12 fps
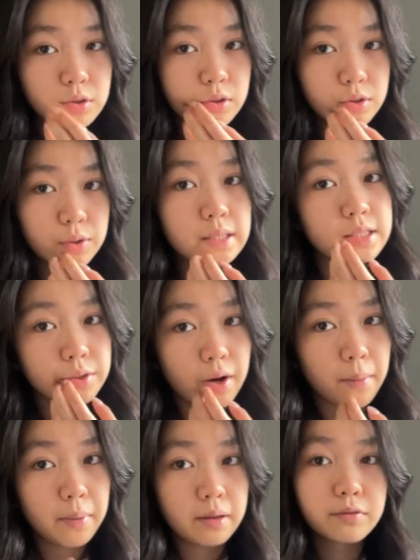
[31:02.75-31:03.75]
onto
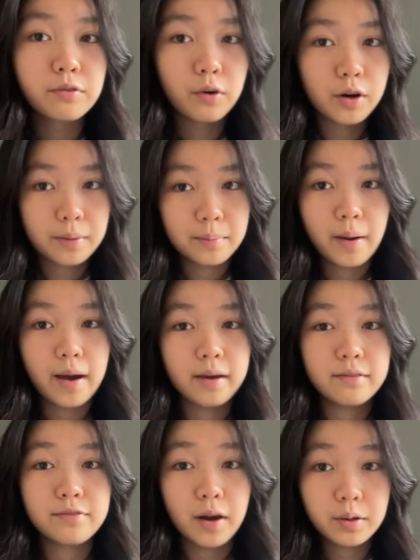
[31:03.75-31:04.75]
Instagram, and for my
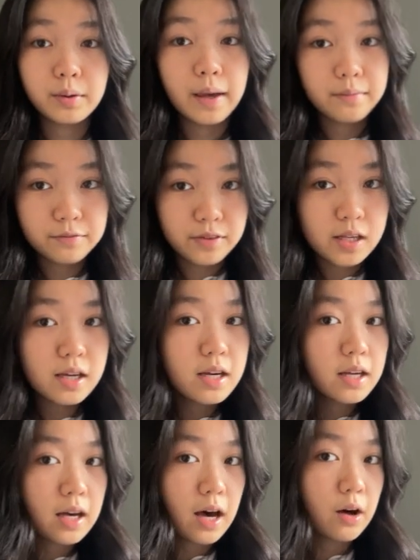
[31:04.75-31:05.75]
final MV
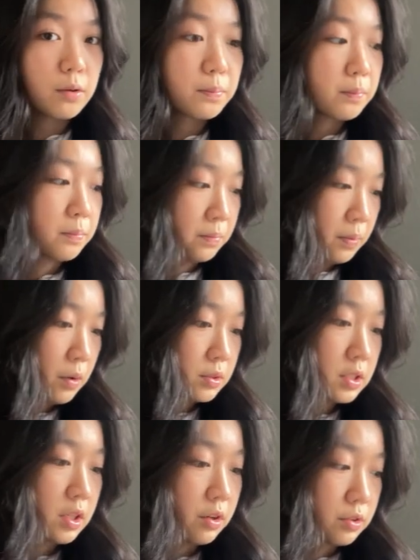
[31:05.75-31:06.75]
I'll post
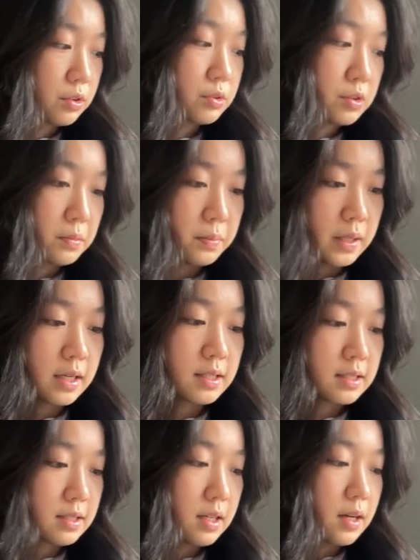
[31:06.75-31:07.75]
it on YouTube,
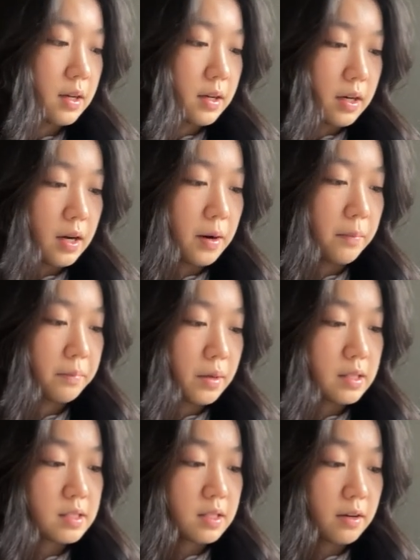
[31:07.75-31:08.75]
because
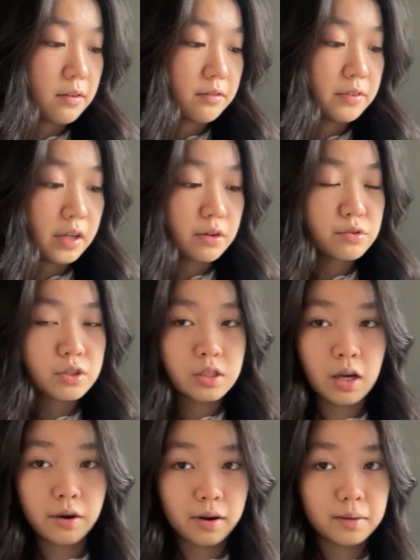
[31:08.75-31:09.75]
it's a video
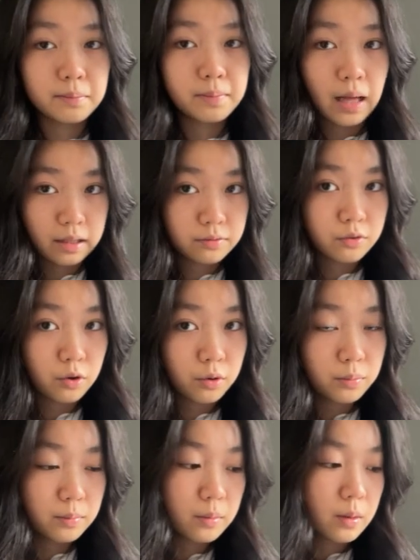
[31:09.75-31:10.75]
sharing platform,